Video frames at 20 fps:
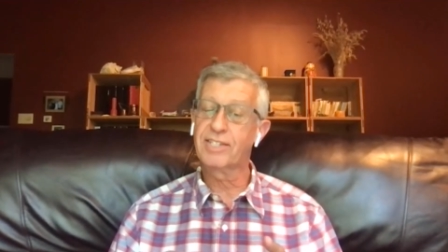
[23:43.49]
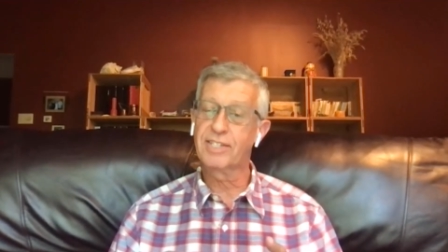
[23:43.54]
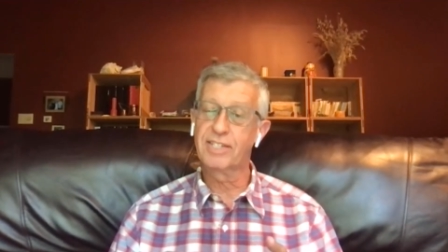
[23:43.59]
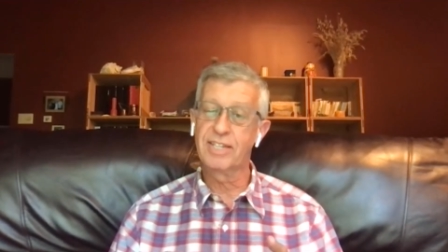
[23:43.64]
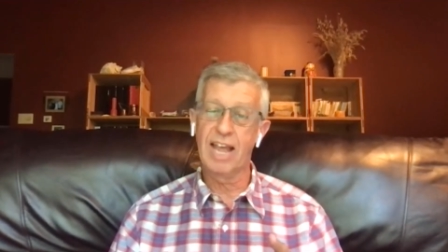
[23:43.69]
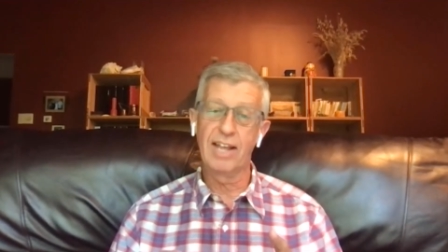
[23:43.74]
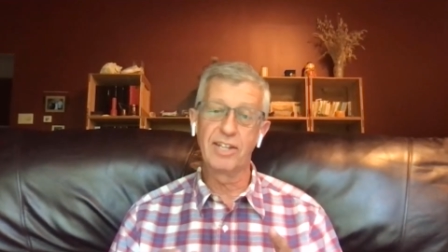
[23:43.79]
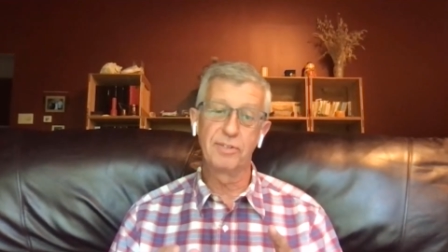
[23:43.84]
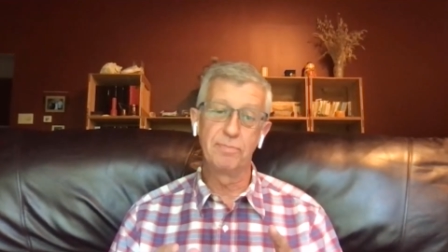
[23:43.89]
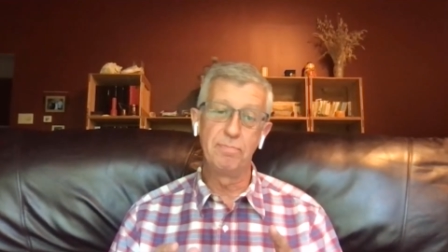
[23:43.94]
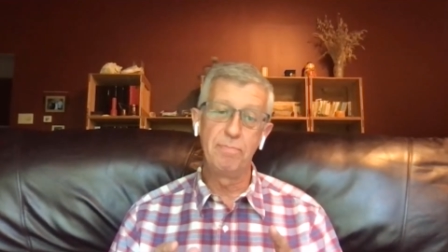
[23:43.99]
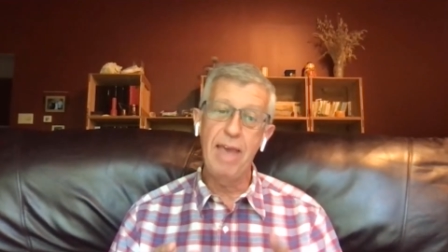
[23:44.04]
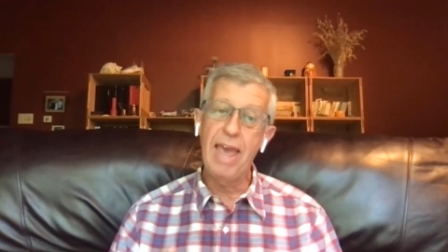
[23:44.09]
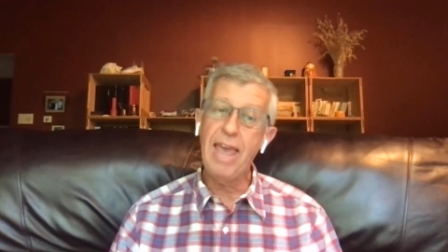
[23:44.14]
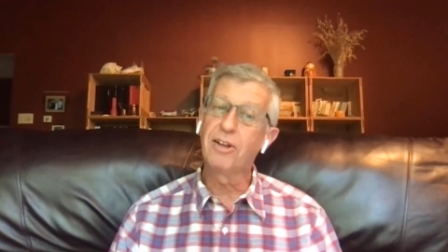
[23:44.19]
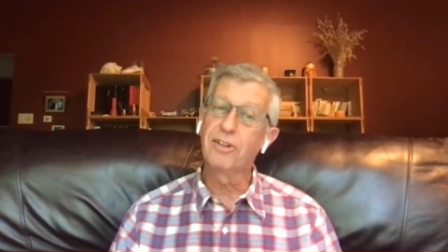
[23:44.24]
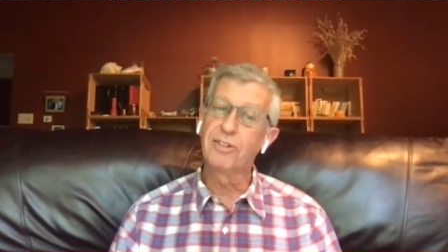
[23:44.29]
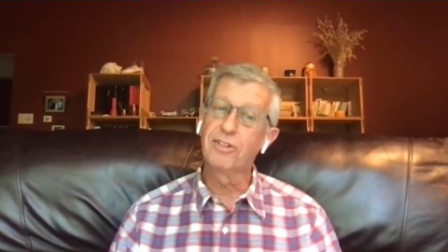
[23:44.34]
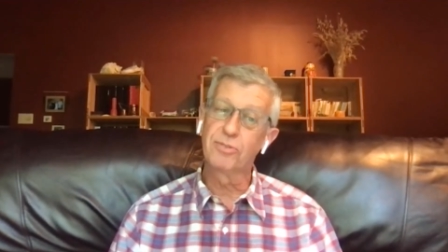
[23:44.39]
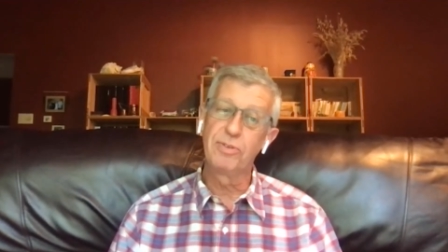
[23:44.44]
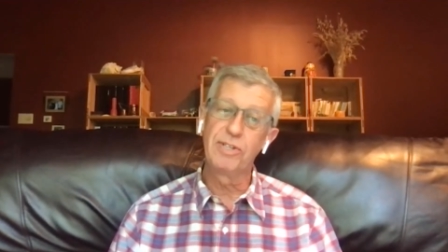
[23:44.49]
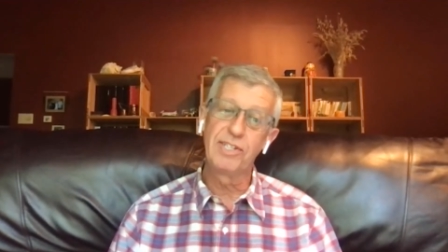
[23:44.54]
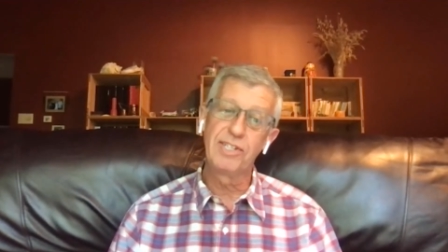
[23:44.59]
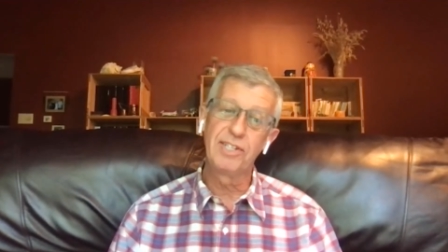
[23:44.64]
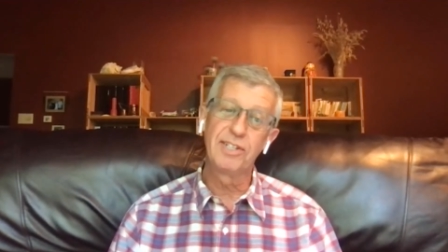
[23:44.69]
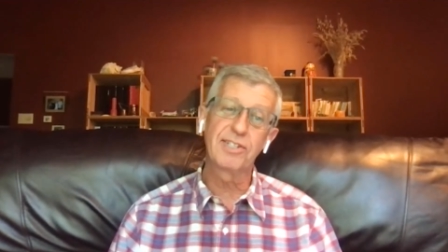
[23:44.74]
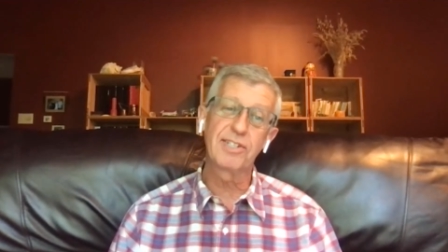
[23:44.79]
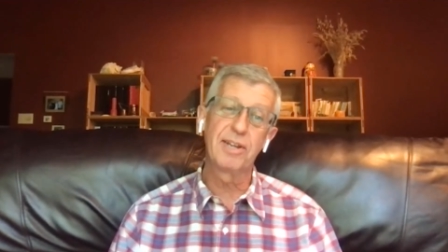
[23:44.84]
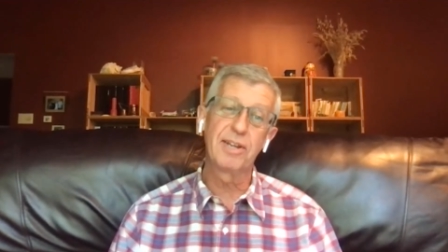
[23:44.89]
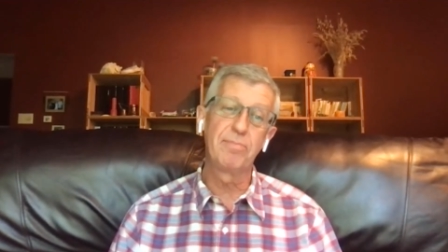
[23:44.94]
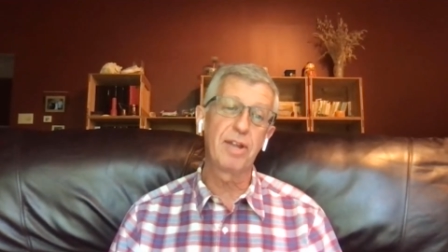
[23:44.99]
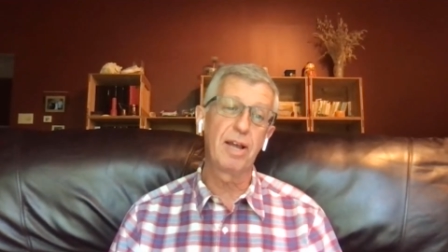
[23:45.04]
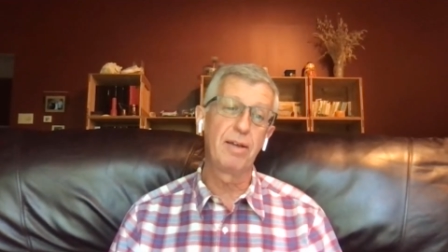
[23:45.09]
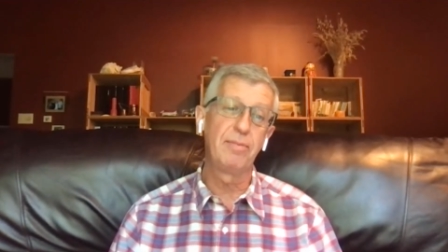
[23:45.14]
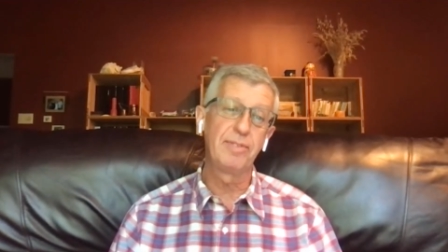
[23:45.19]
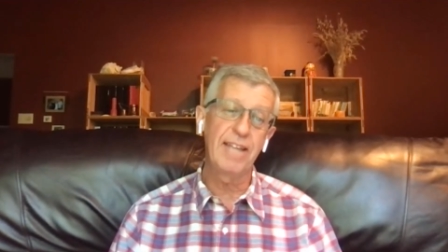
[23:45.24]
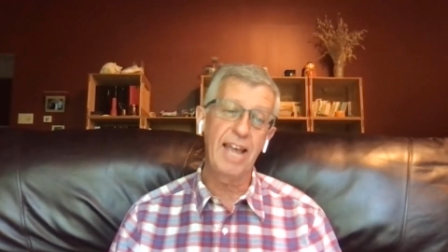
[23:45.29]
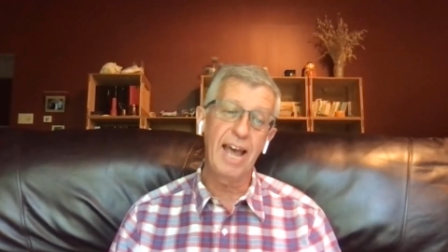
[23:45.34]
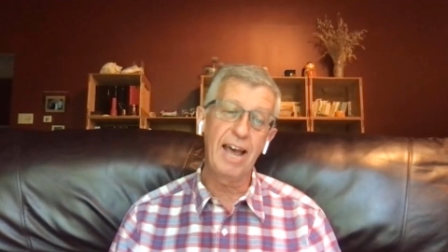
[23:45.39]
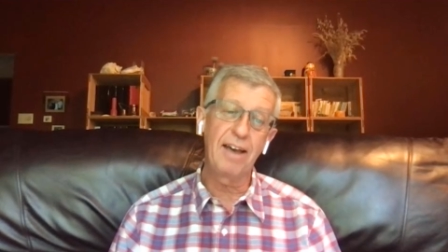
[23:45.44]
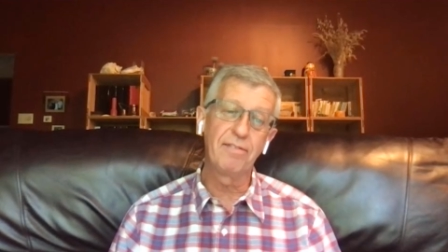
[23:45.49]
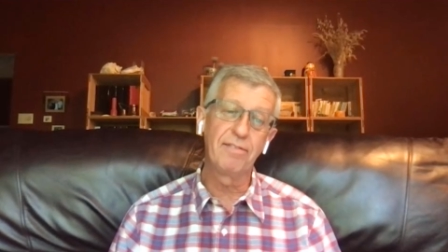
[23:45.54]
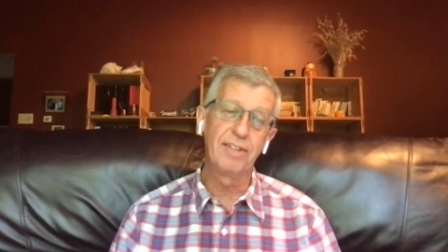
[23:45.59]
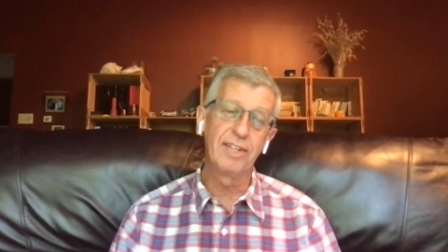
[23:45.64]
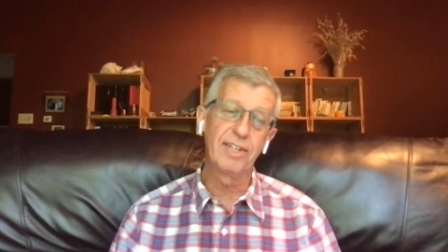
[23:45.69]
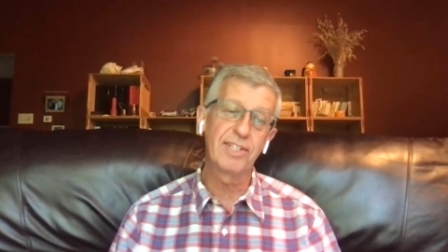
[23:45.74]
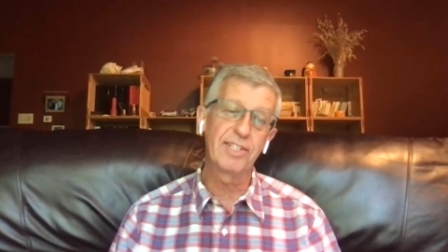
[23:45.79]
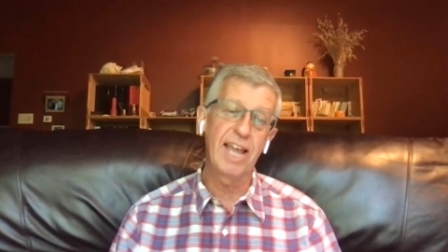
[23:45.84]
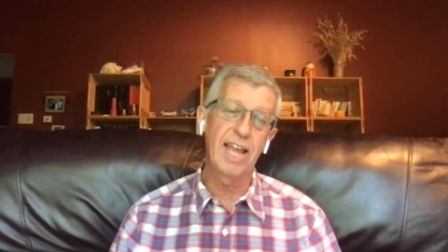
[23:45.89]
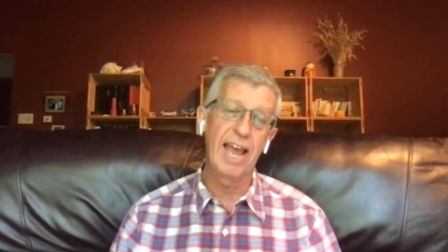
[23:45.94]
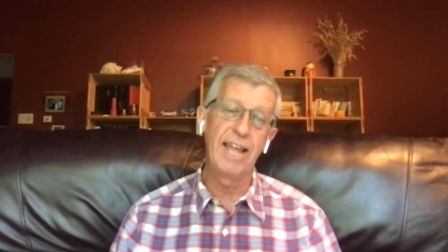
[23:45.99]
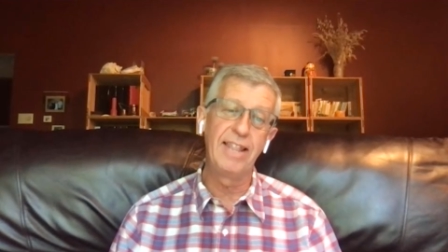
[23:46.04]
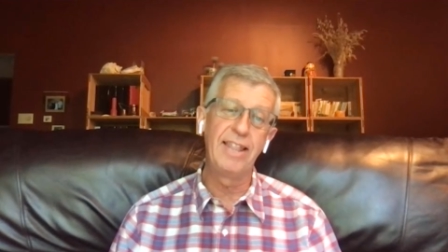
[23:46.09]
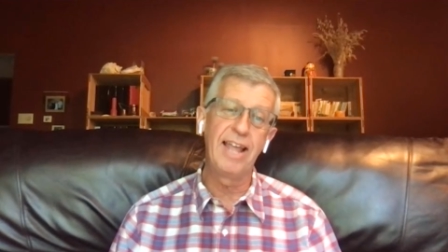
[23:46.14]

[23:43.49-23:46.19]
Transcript: us as males, we still sometimes have this,